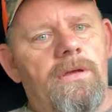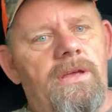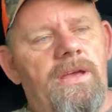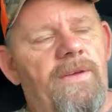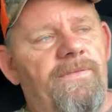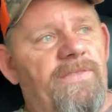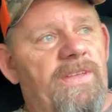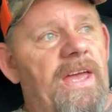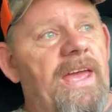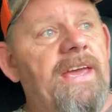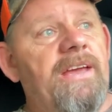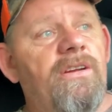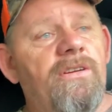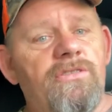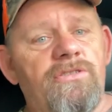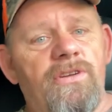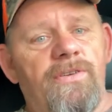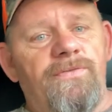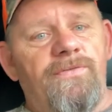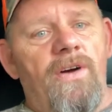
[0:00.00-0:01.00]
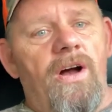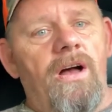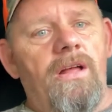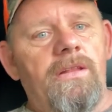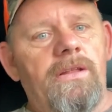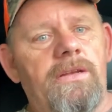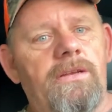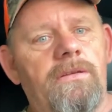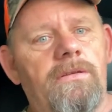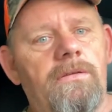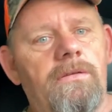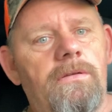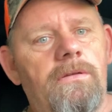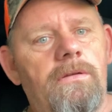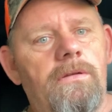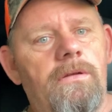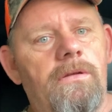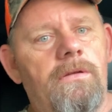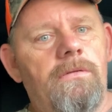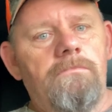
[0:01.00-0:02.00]
If the acorns are falling,
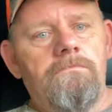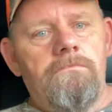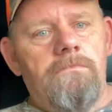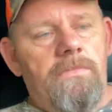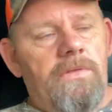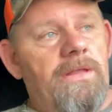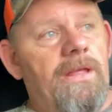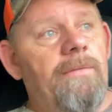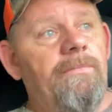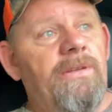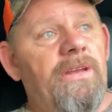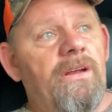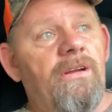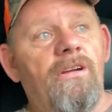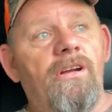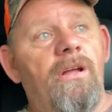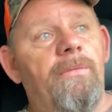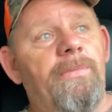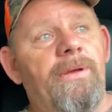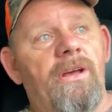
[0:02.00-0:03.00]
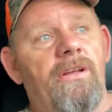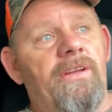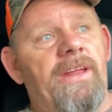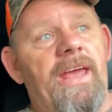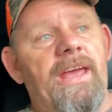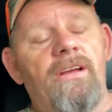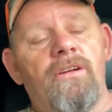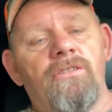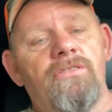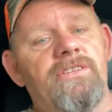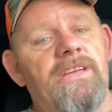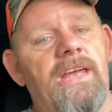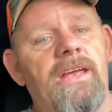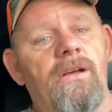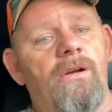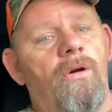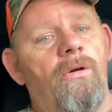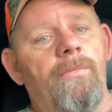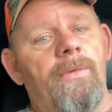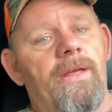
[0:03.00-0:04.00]
them deer are going to be on the acorns. They ain't
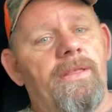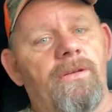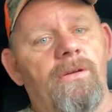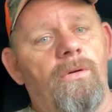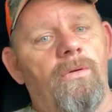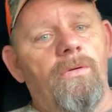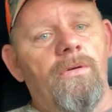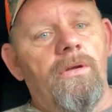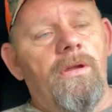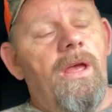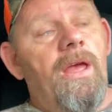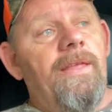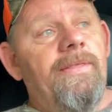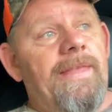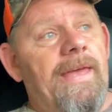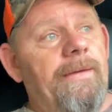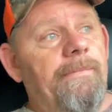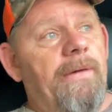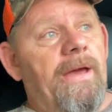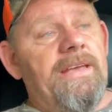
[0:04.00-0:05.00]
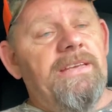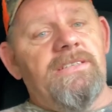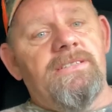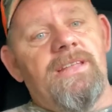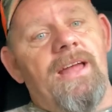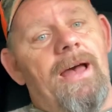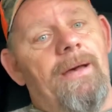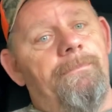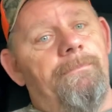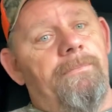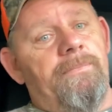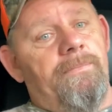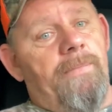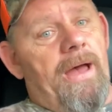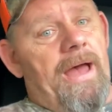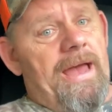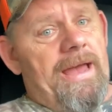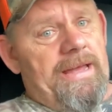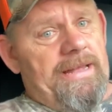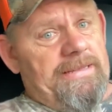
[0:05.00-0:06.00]
going by the corn. They may stop
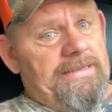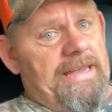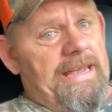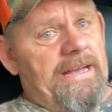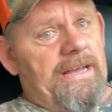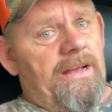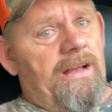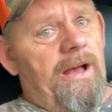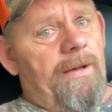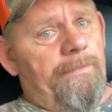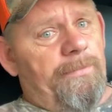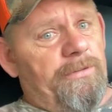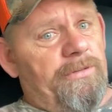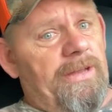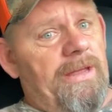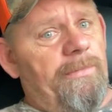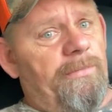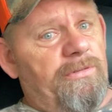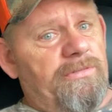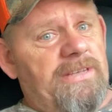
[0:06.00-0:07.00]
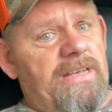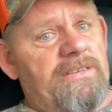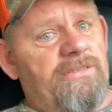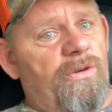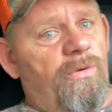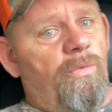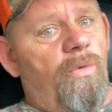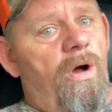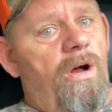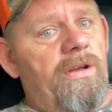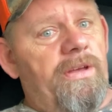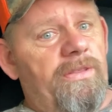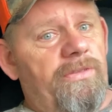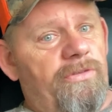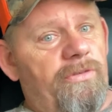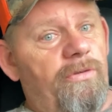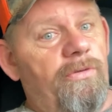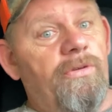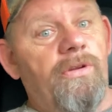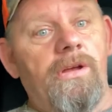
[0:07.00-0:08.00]
by and take a couple nibbles as they're walking
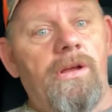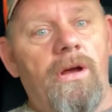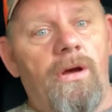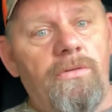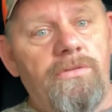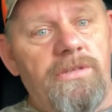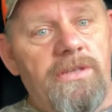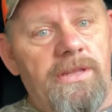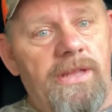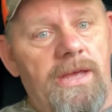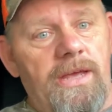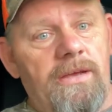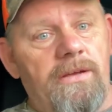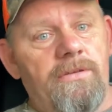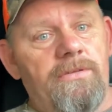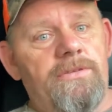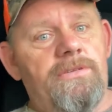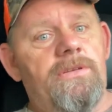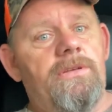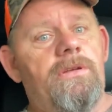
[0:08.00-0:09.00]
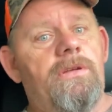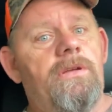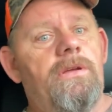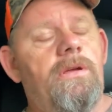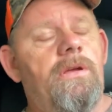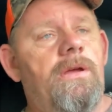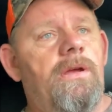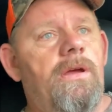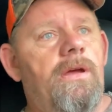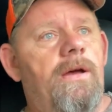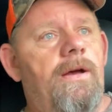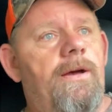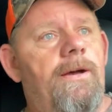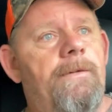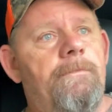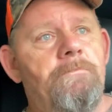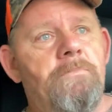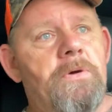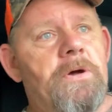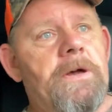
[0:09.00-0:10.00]
through to go to the acorns,
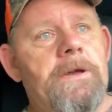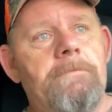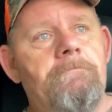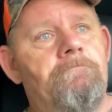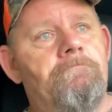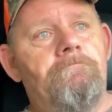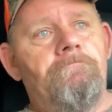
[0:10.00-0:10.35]
but